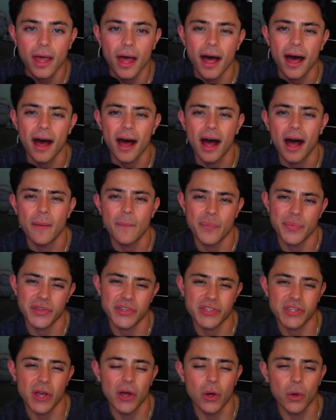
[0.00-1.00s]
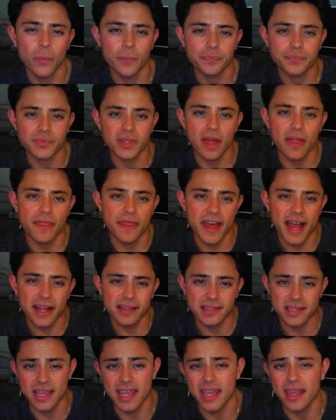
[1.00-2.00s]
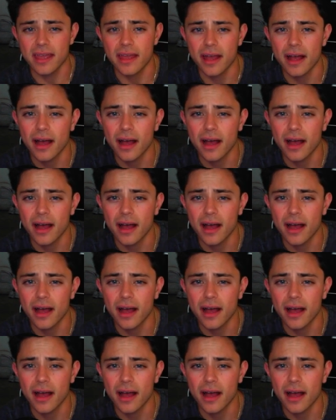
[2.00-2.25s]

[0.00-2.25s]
Um, so that's it.